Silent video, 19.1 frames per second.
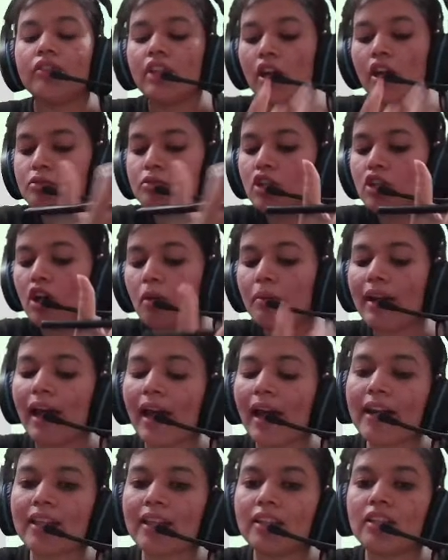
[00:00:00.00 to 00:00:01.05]
And plants and their
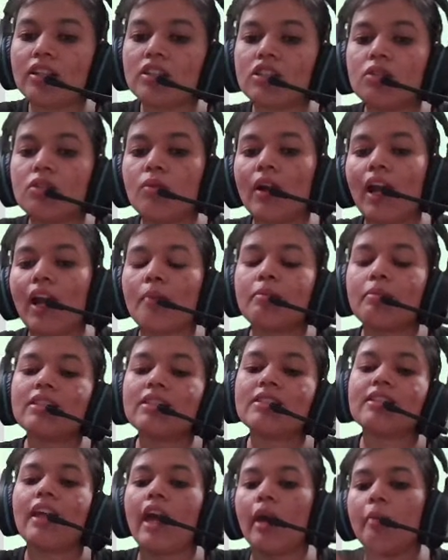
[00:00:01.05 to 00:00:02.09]
products are major source of
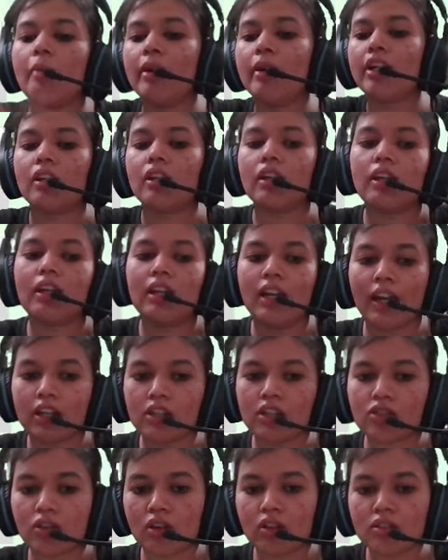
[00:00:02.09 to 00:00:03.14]
almost all organisms on the earth. That's
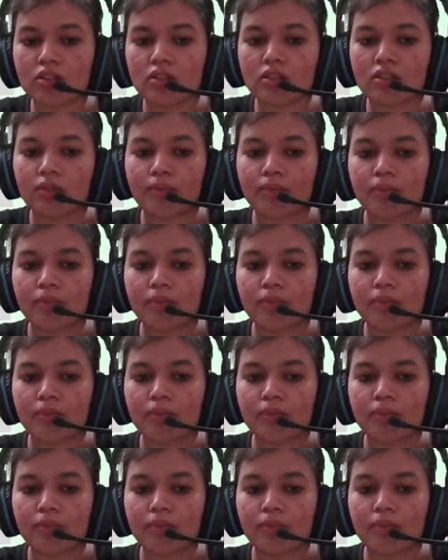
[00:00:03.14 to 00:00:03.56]
very obvious. Alright.